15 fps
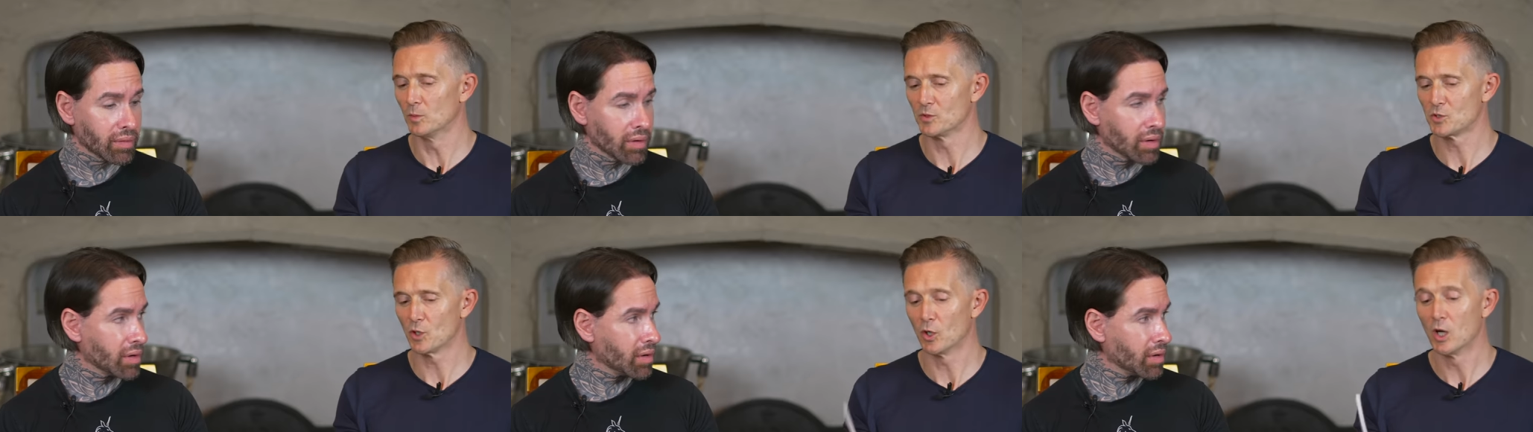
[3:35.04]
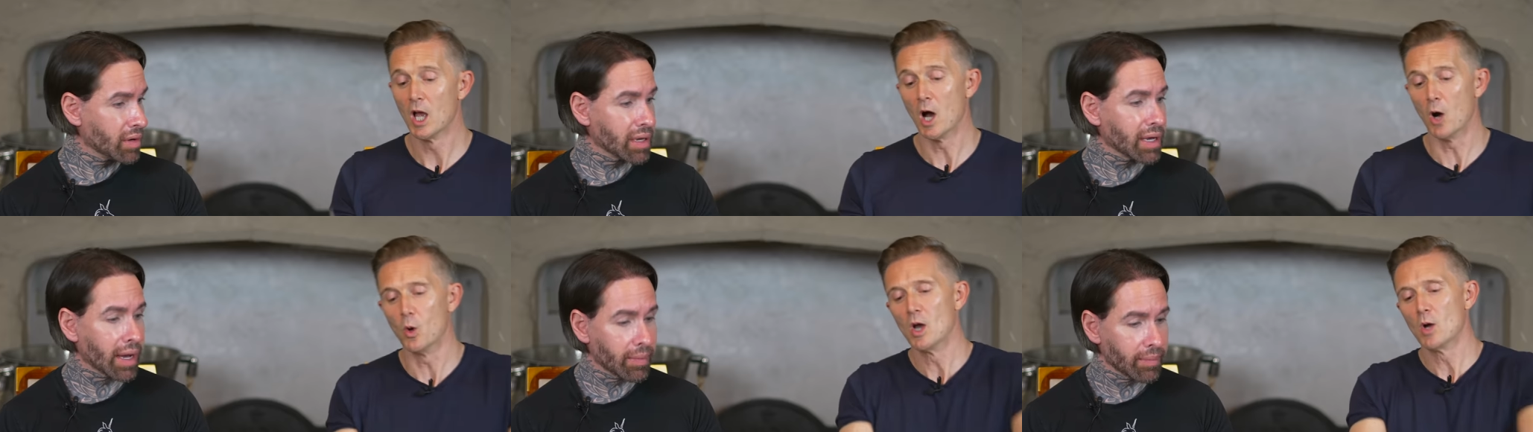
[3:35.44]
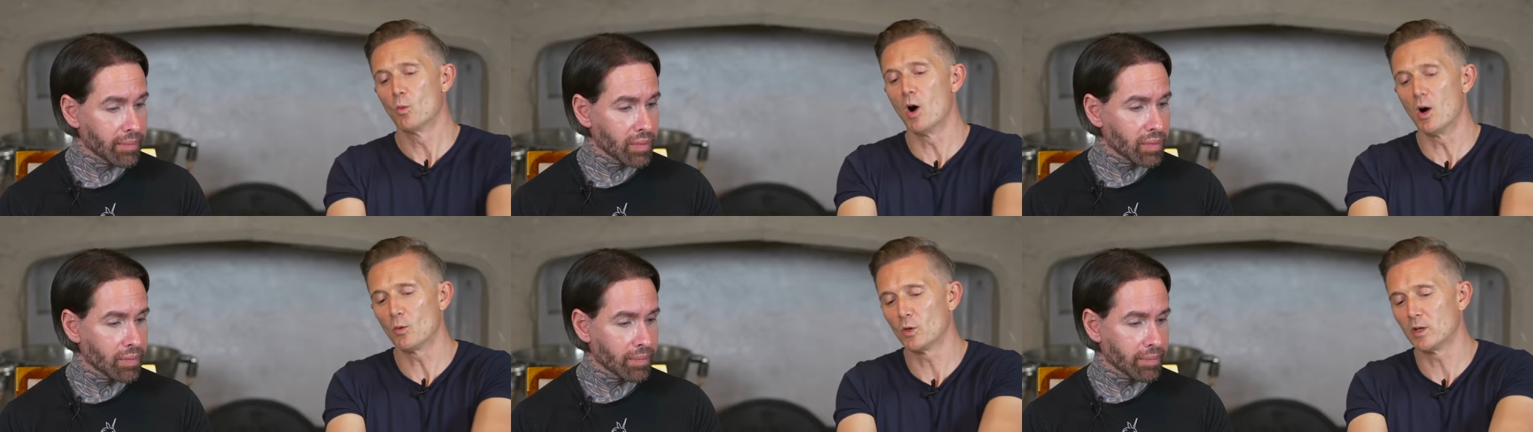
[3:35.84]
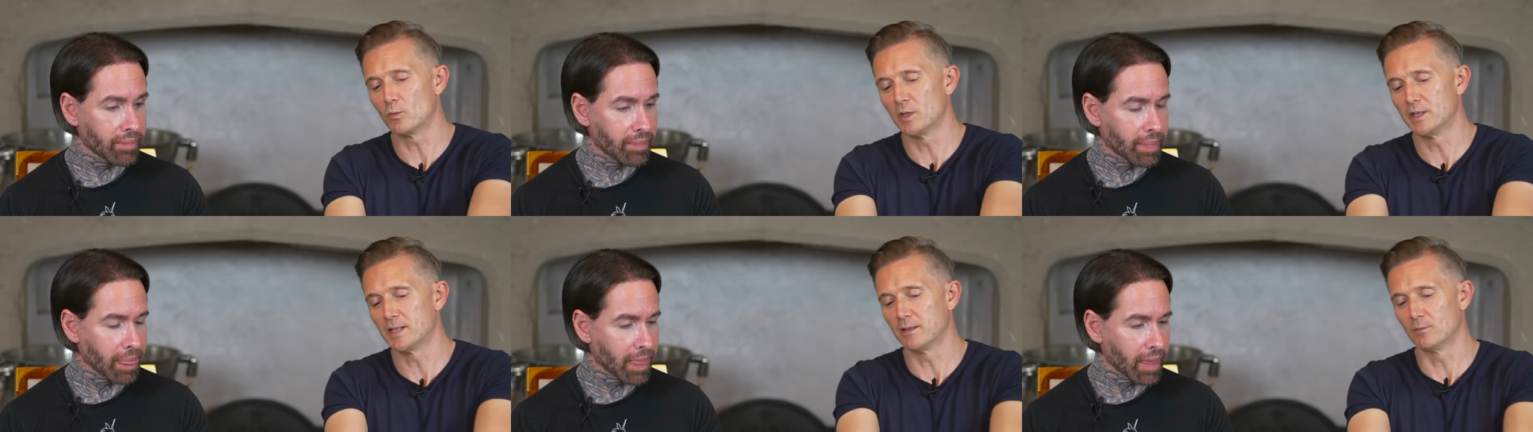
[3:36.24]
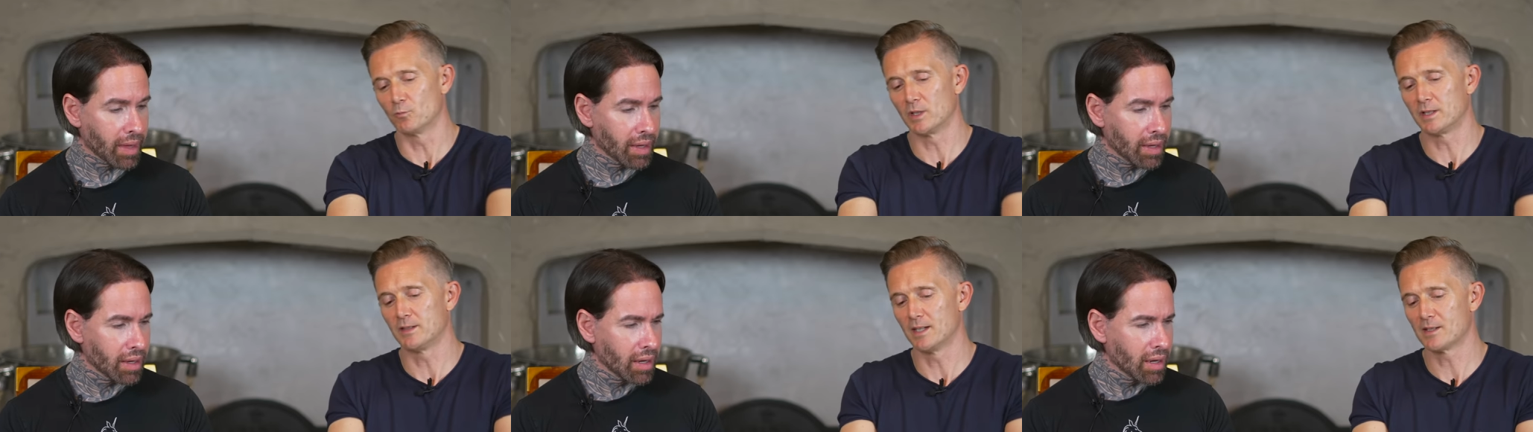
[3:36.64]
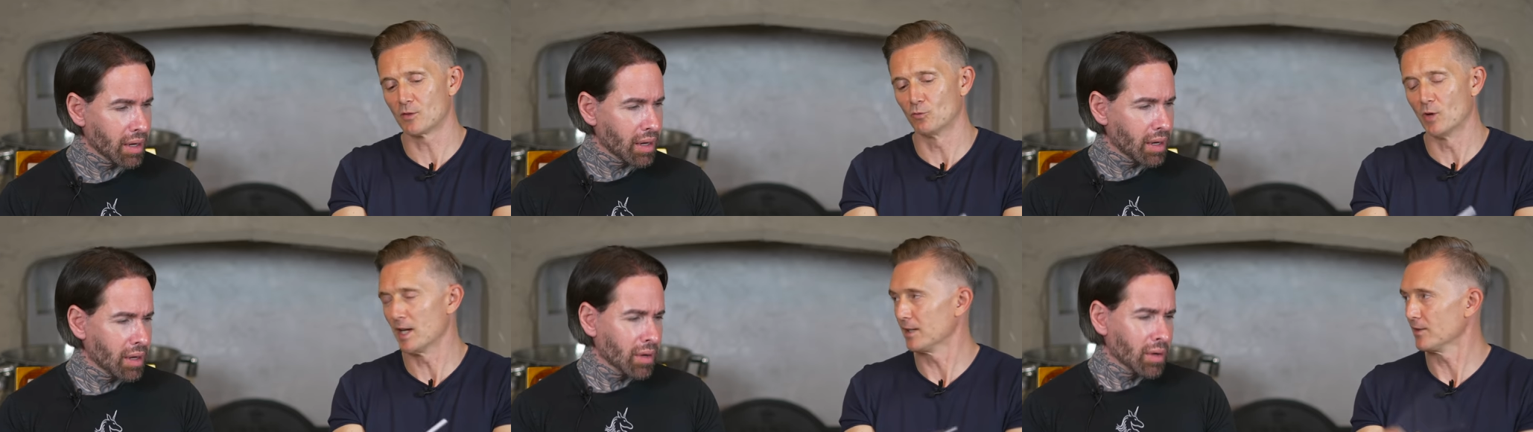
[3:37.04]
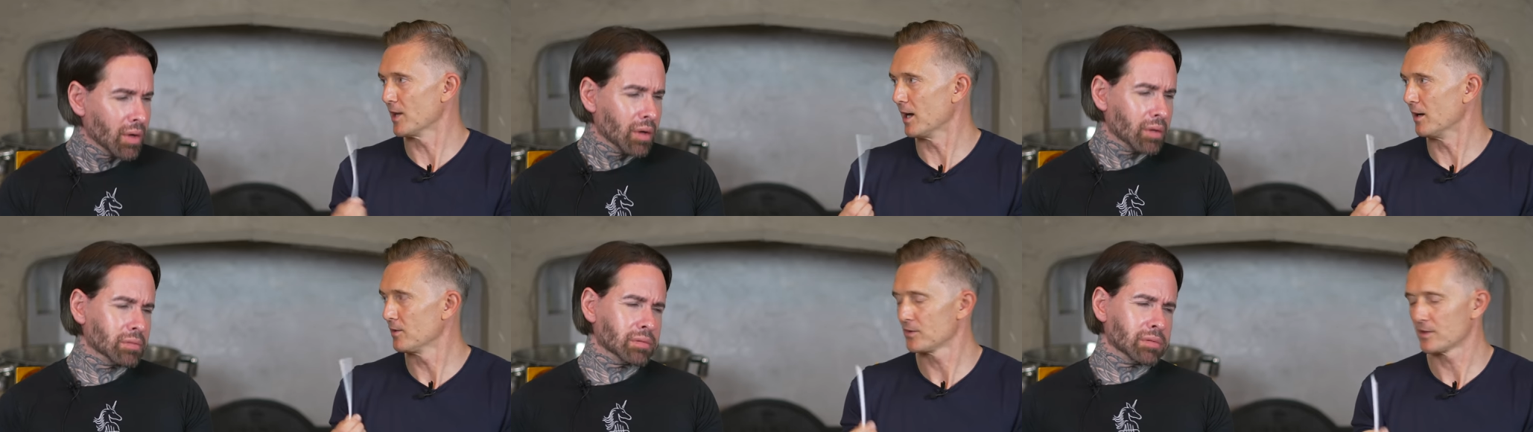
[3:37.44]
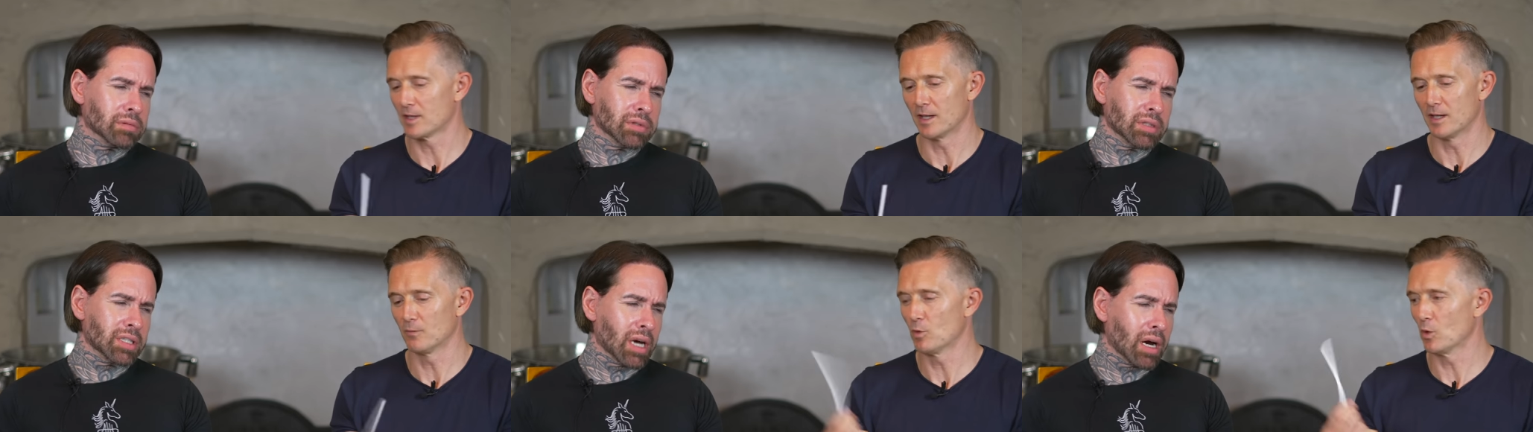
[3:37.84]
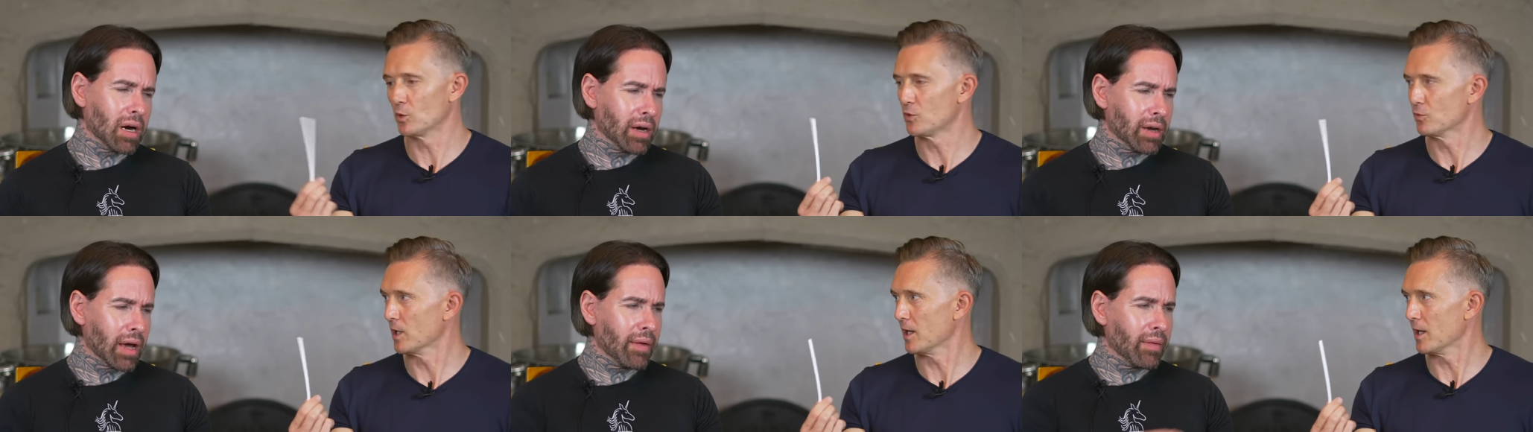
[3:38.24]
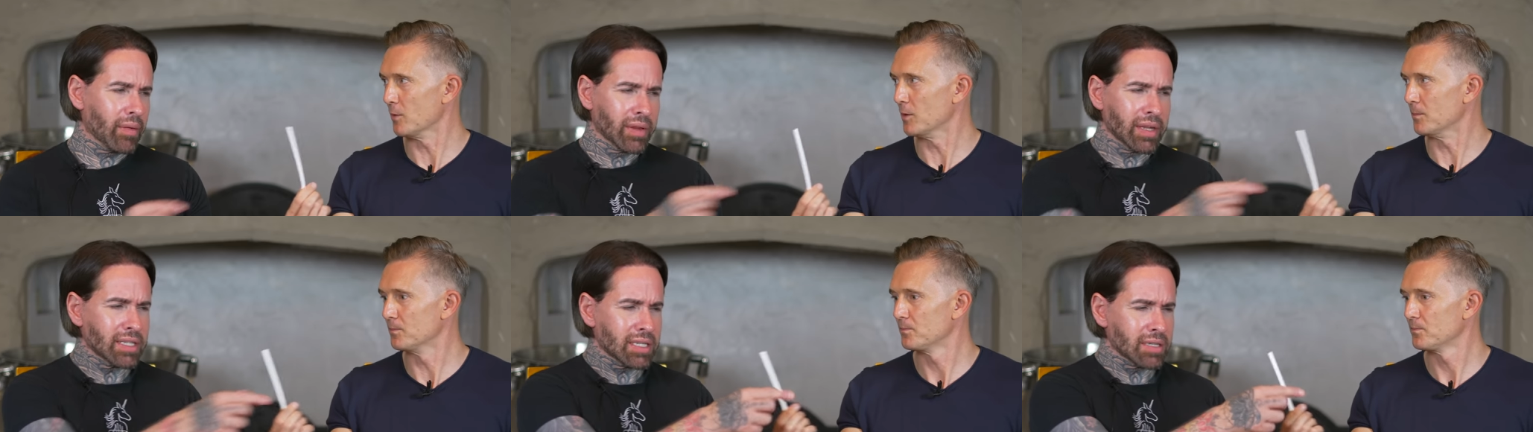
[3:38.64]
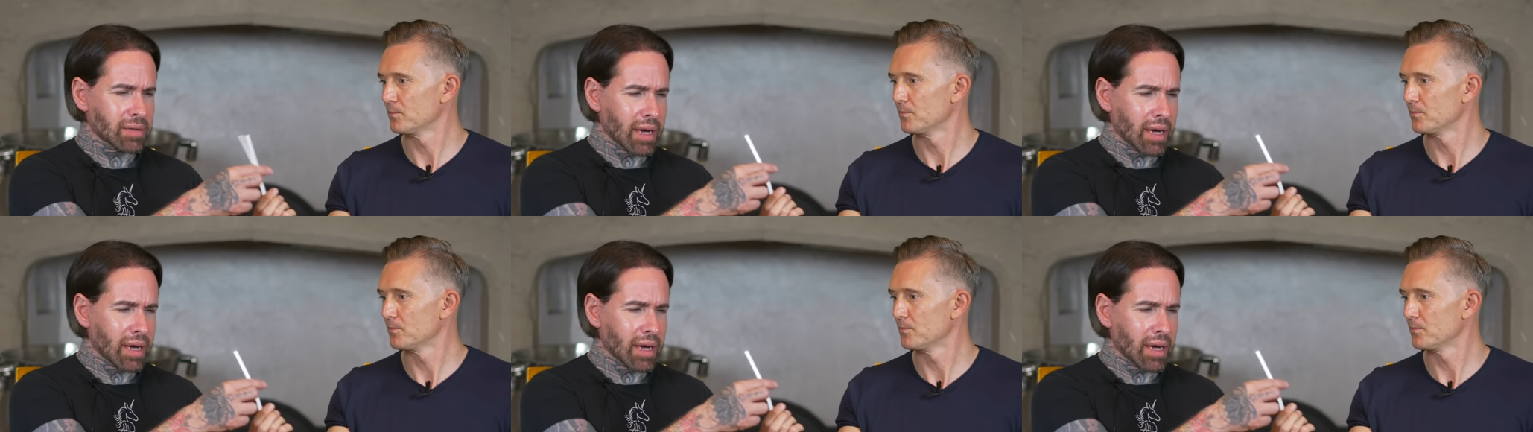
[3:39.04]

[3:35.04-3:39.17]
Speaker 1: mature? Oh, yeah. Oh, what we, we didn't we need to rate that? Ooh, uh, a hard. Uh, that well, one? this is.